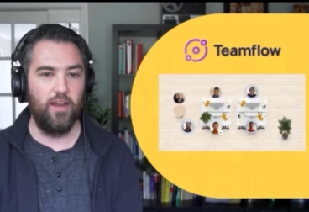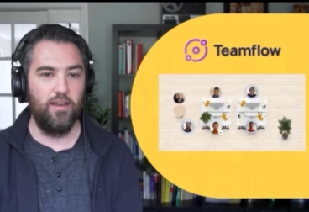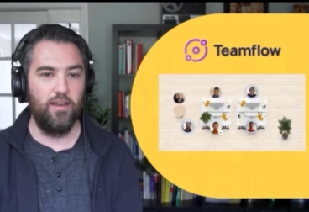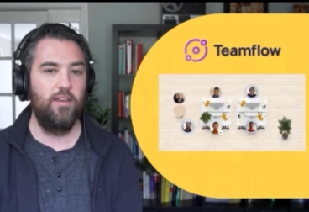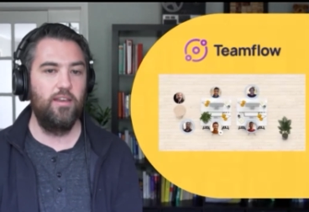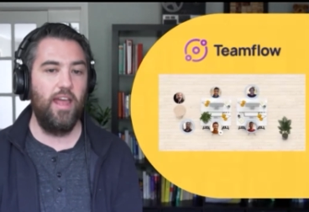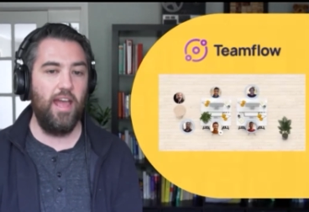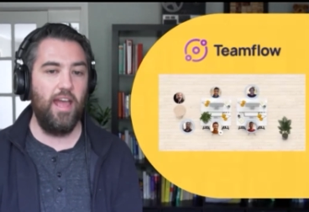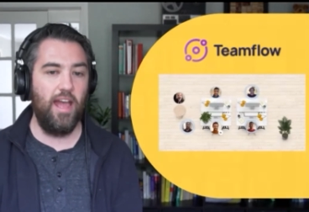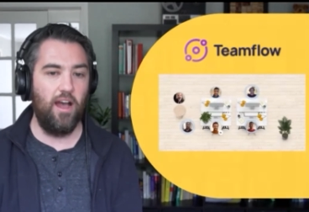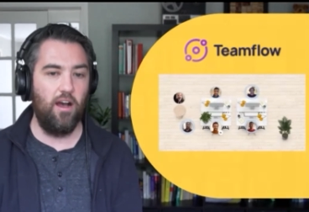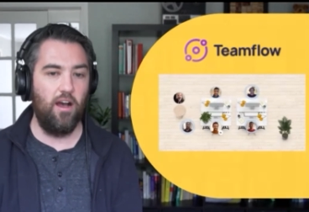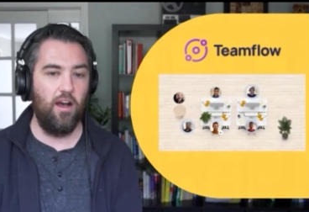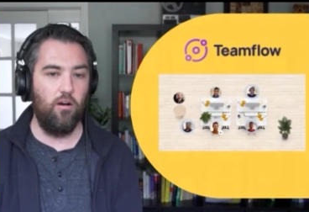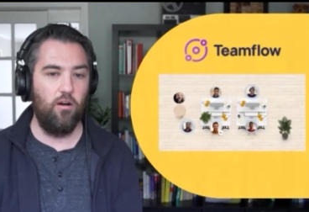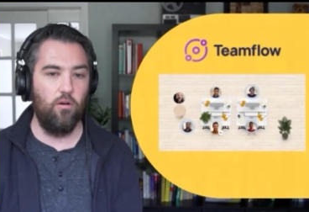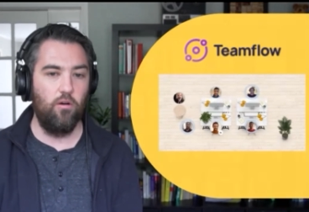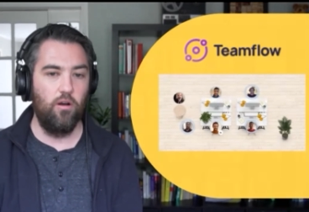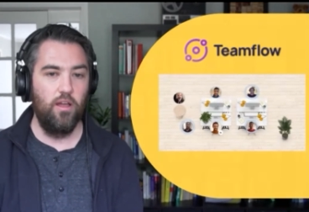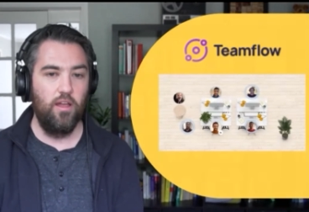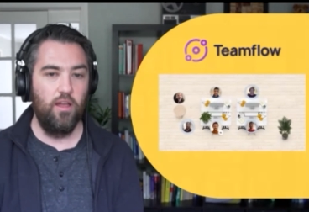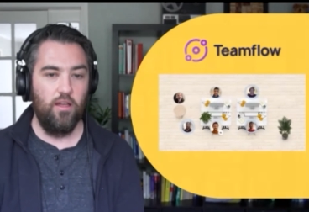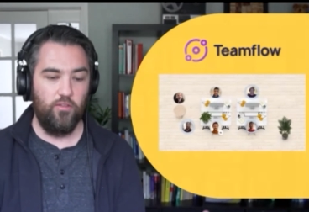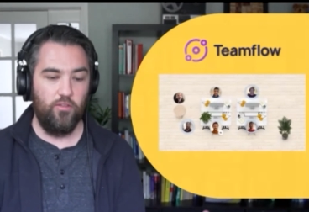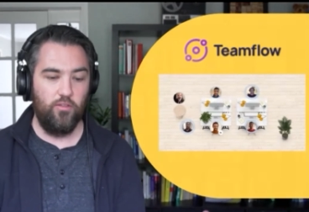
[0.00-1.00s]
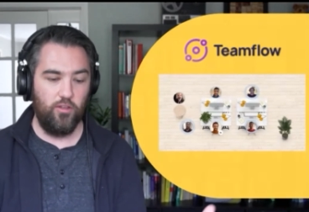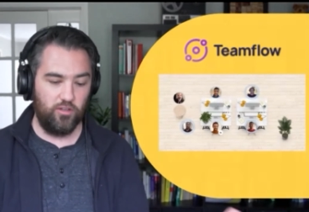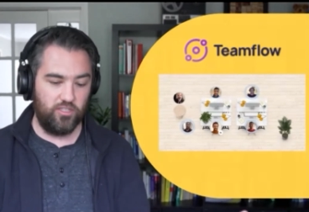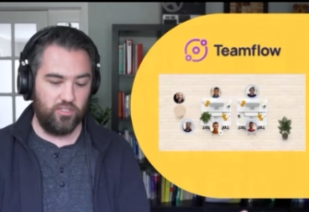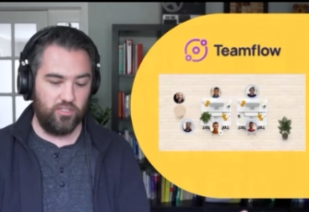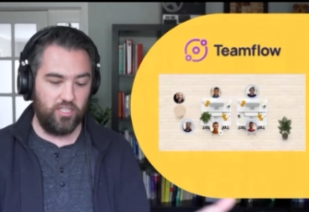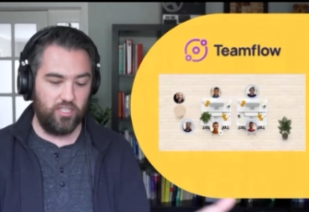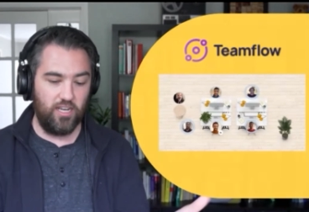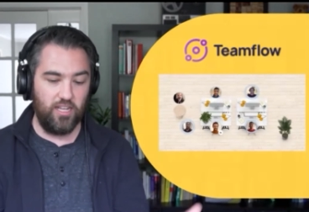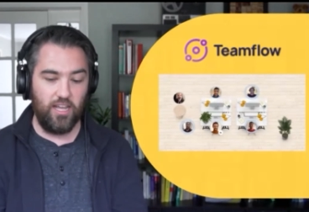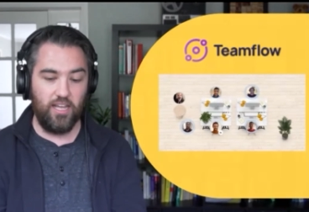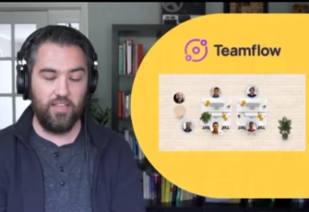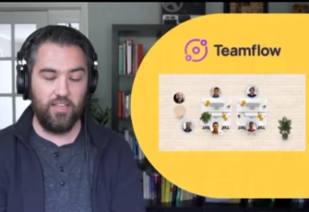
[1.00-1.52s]
Now they're
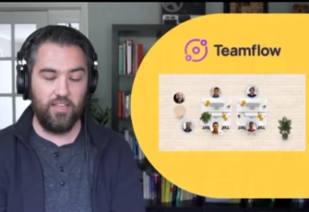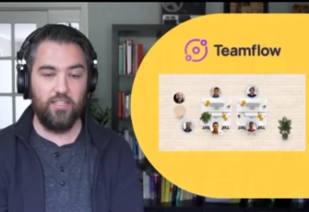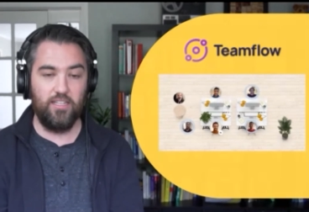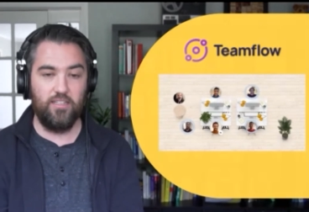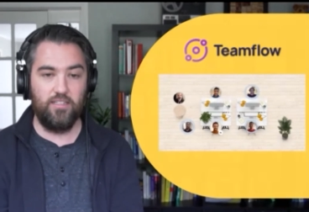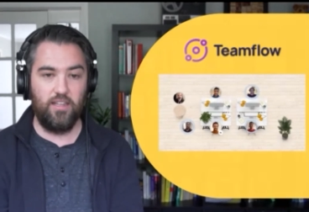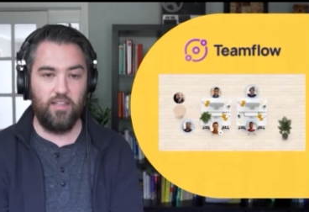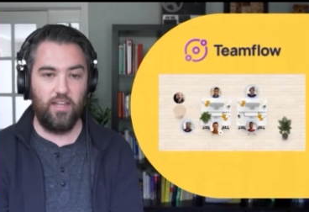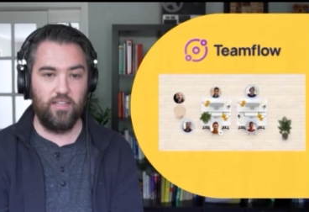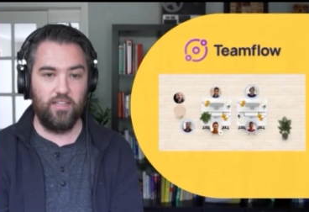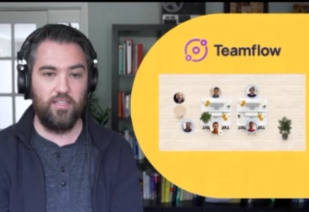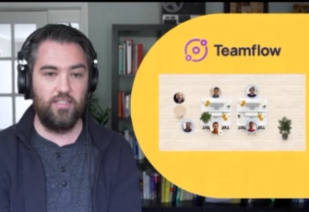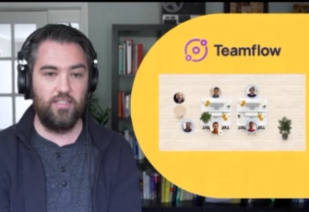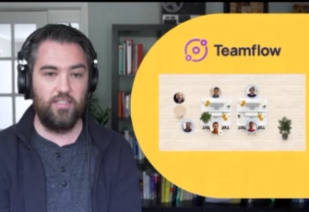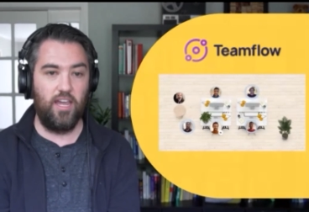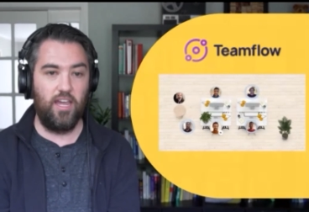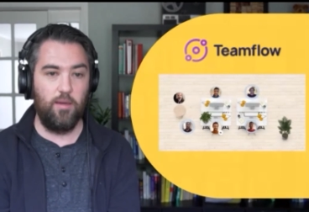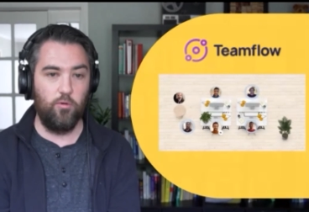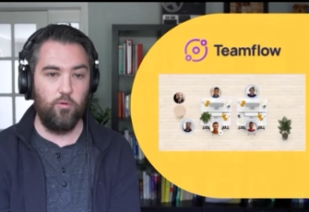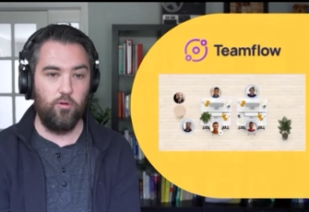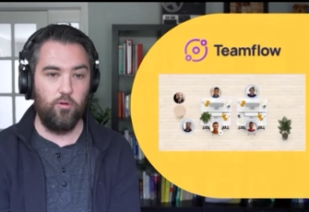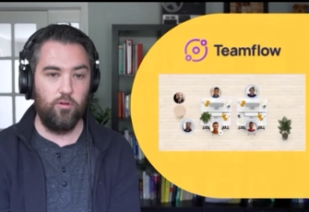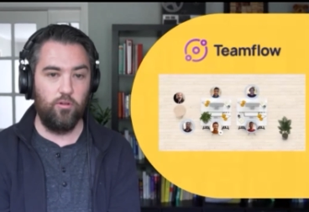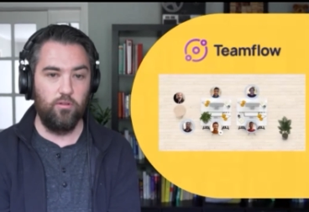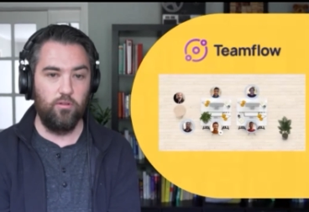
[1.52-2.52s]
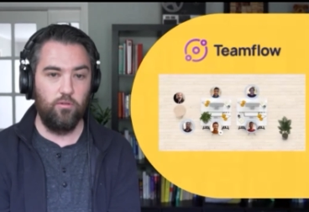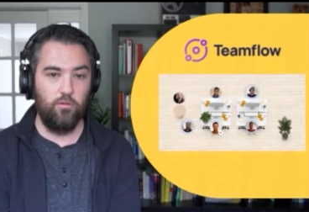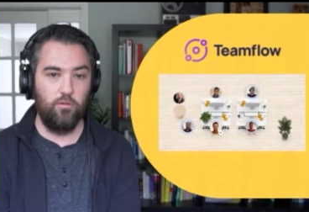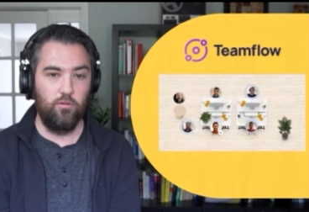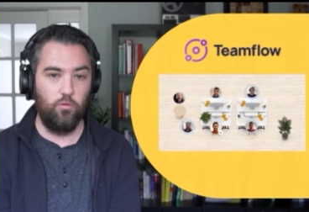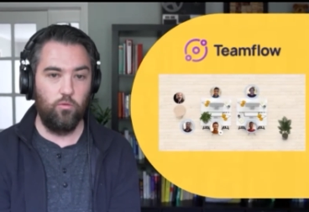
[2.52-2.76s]
sitting at the at the table